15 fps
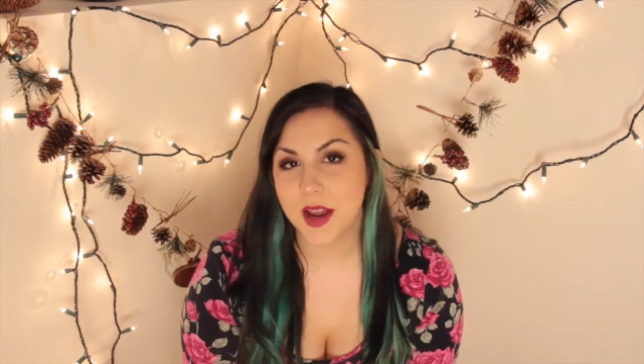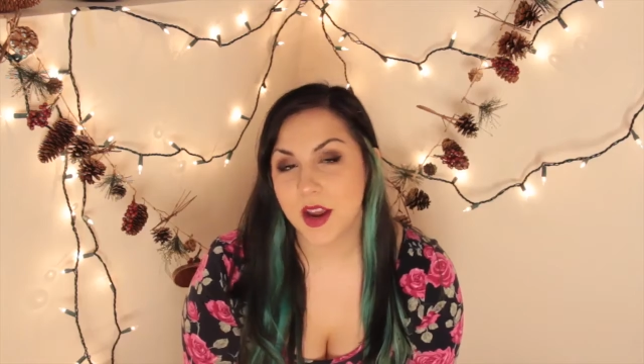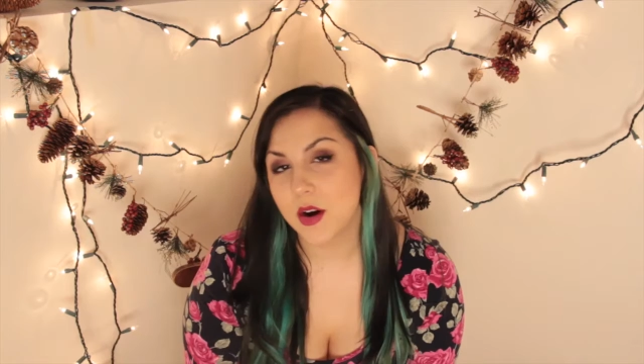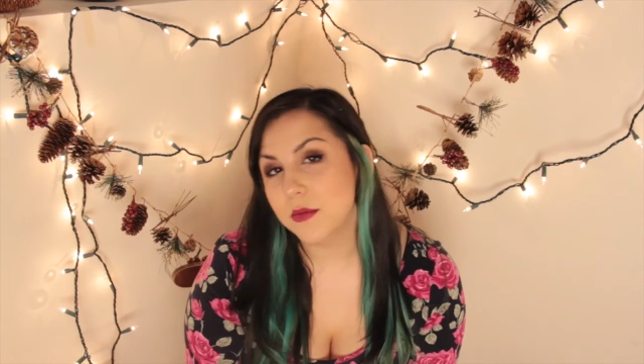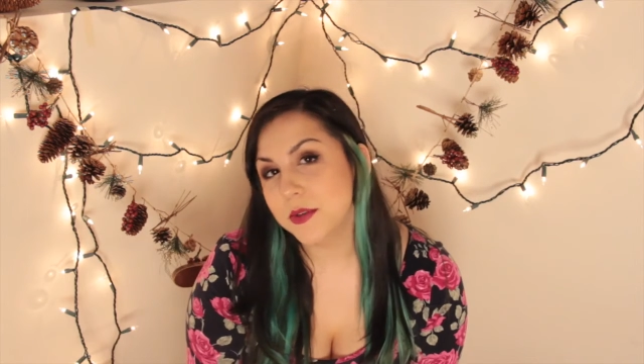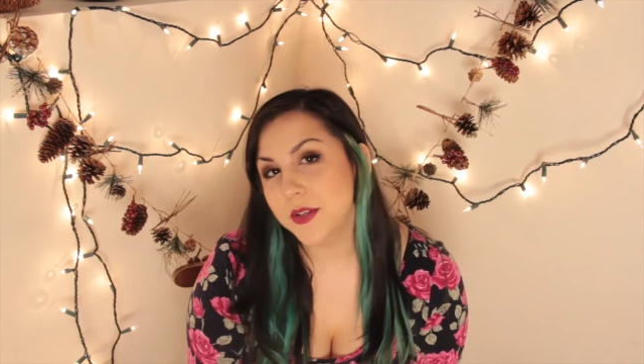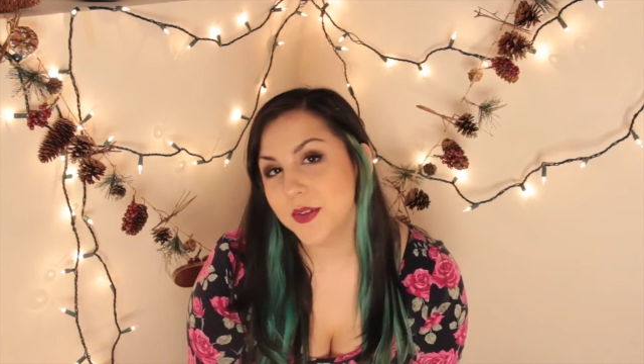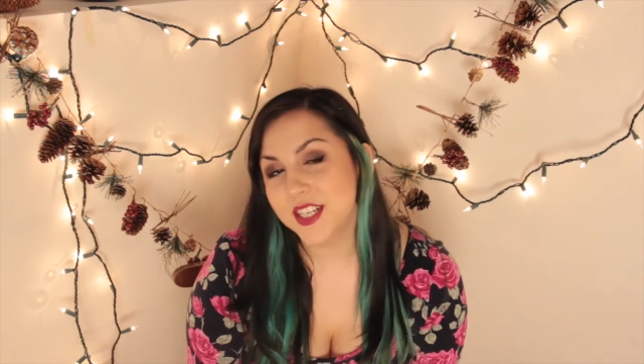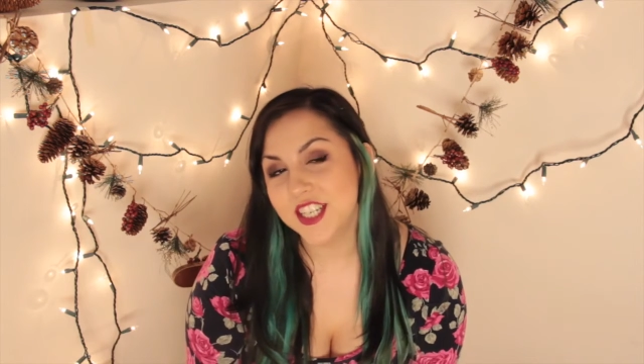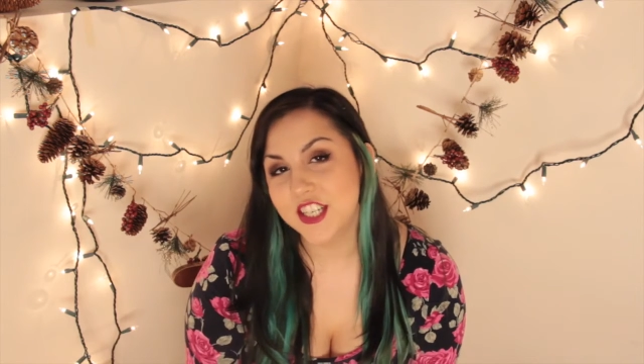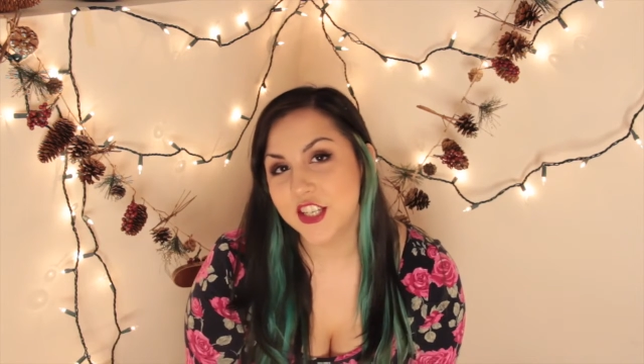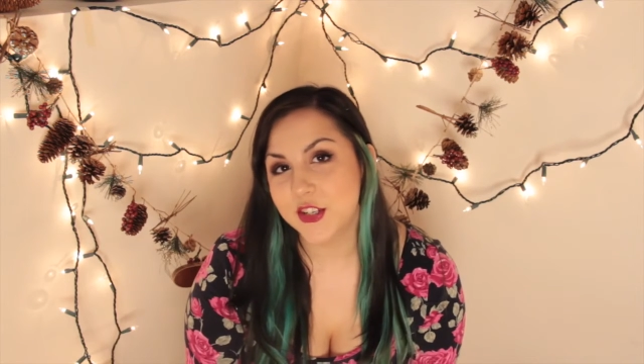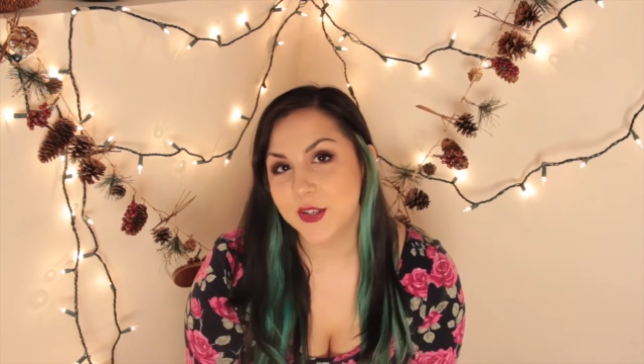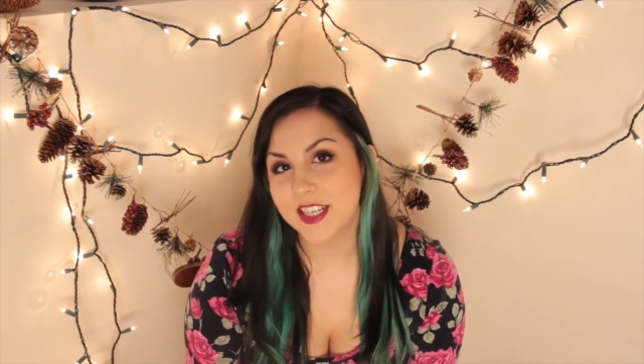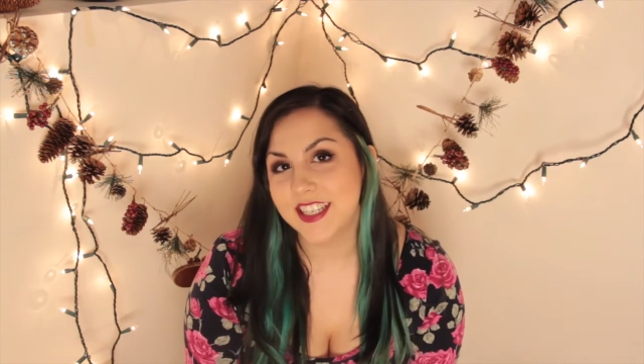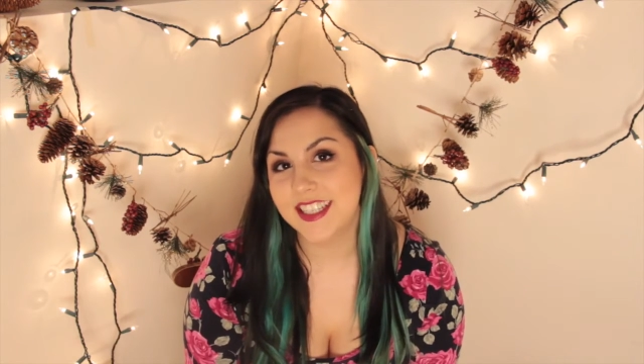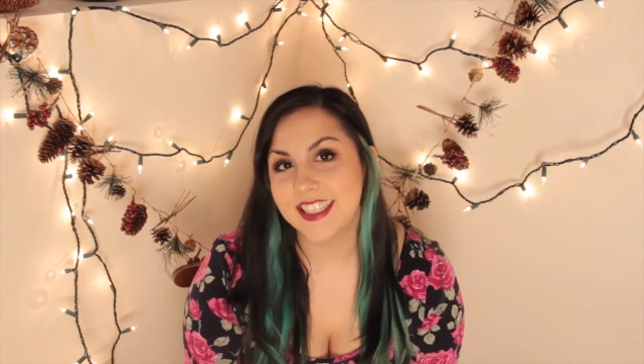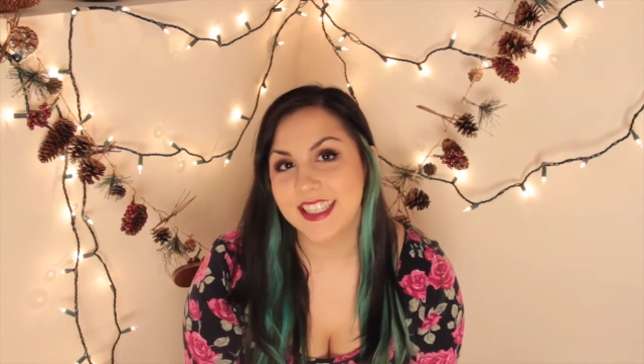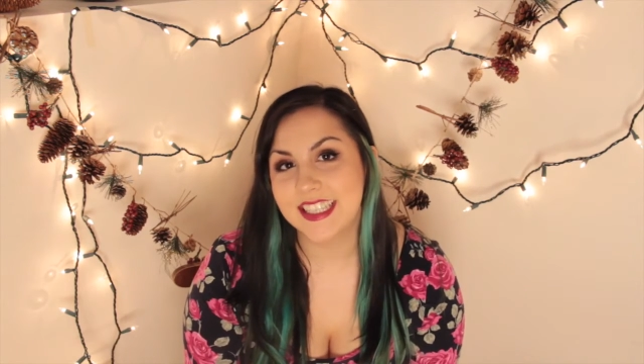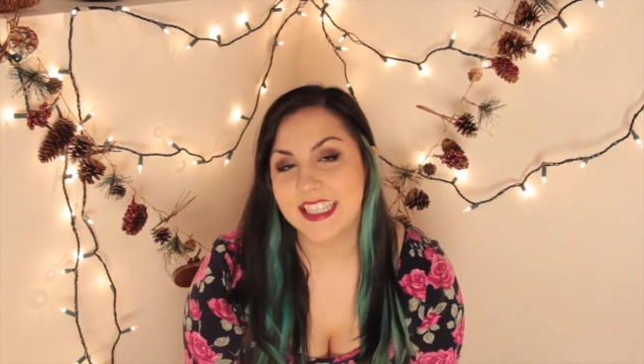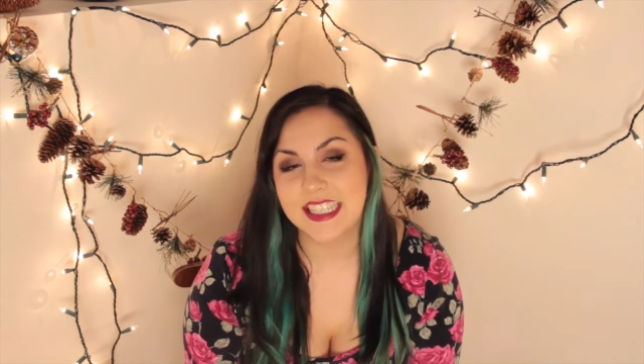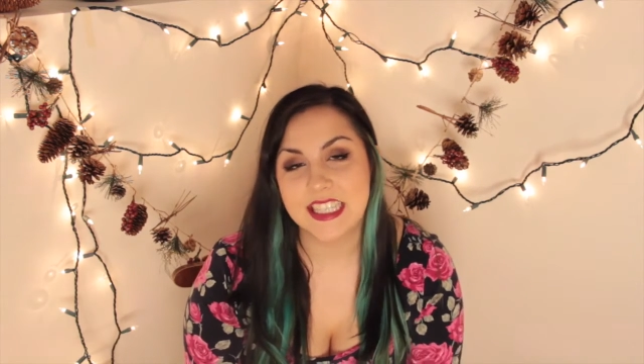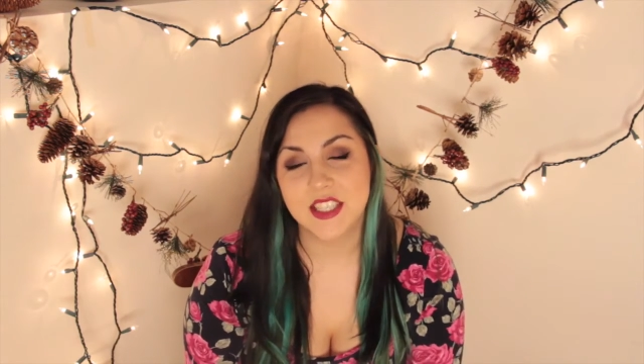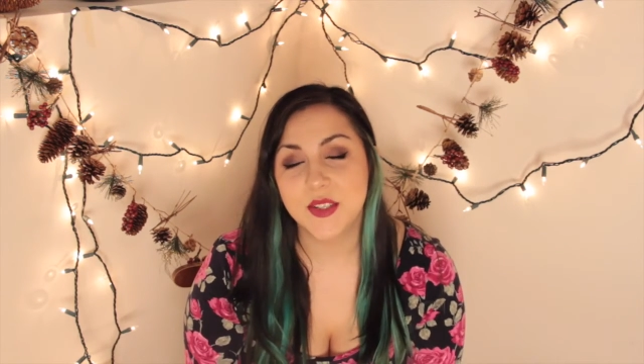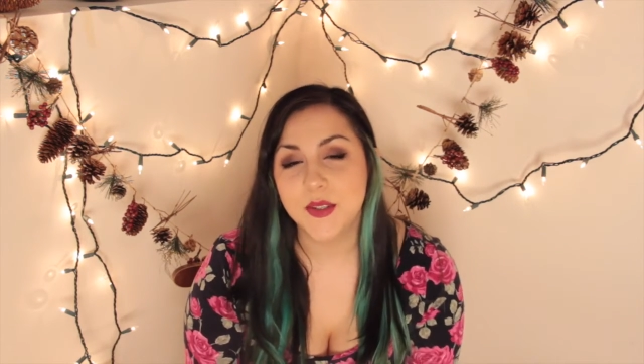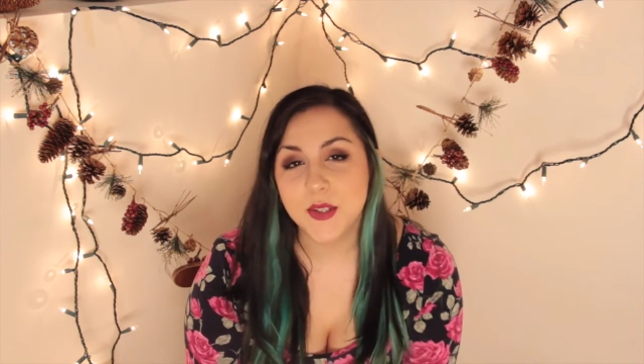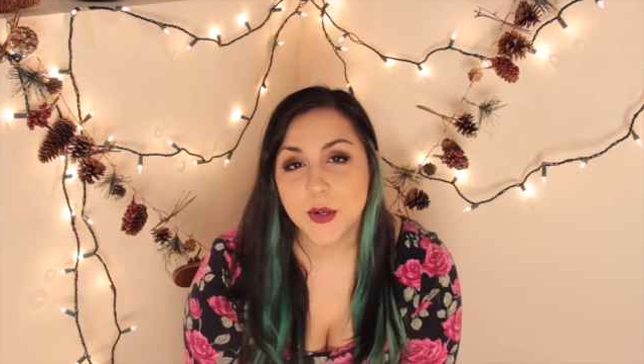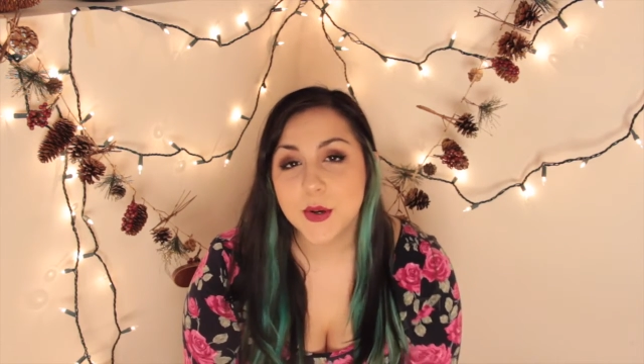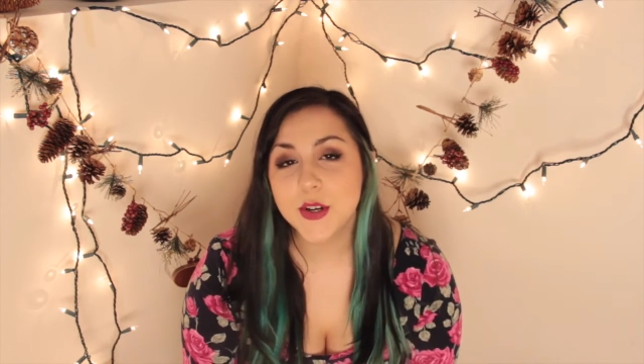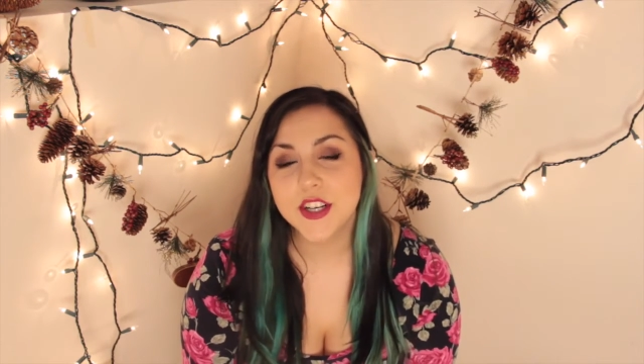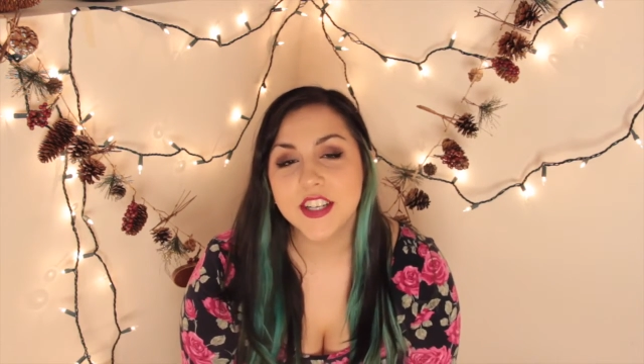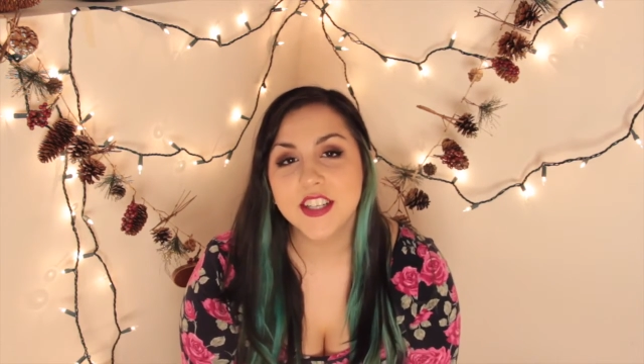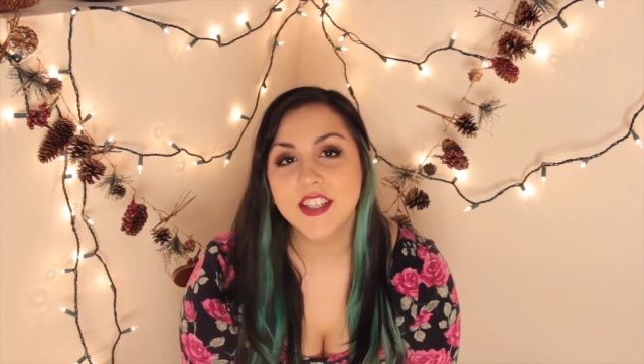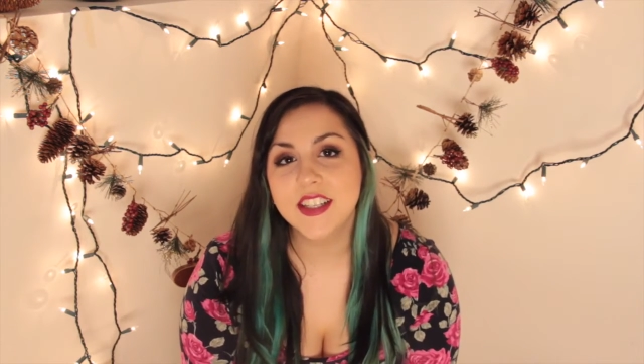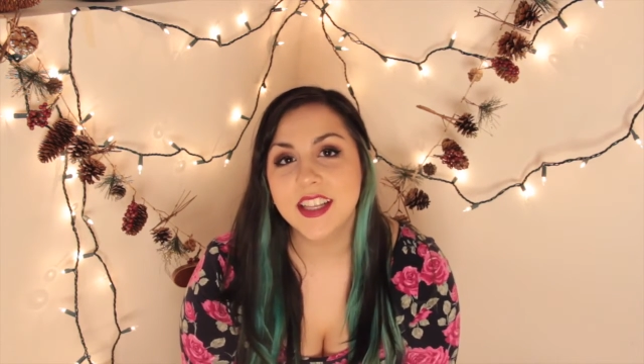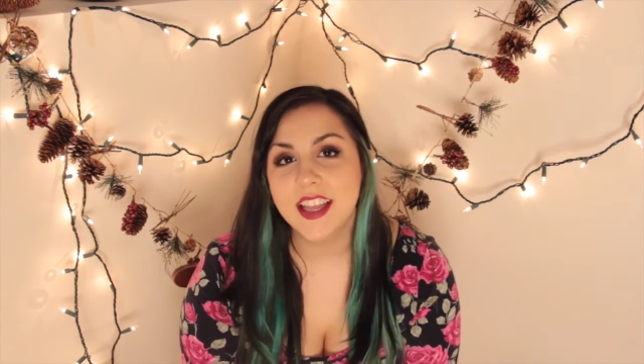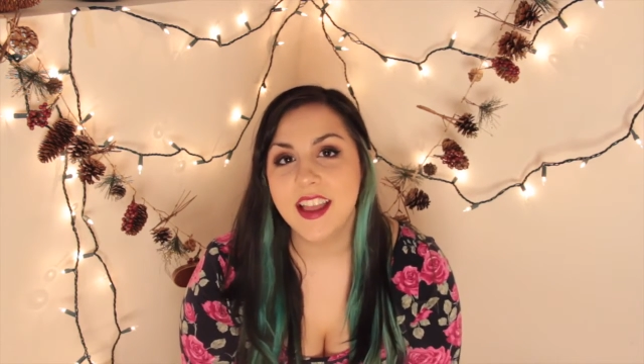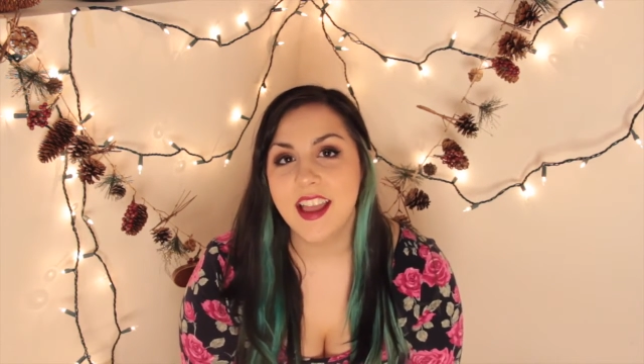I hope you enjoyed this tutorial,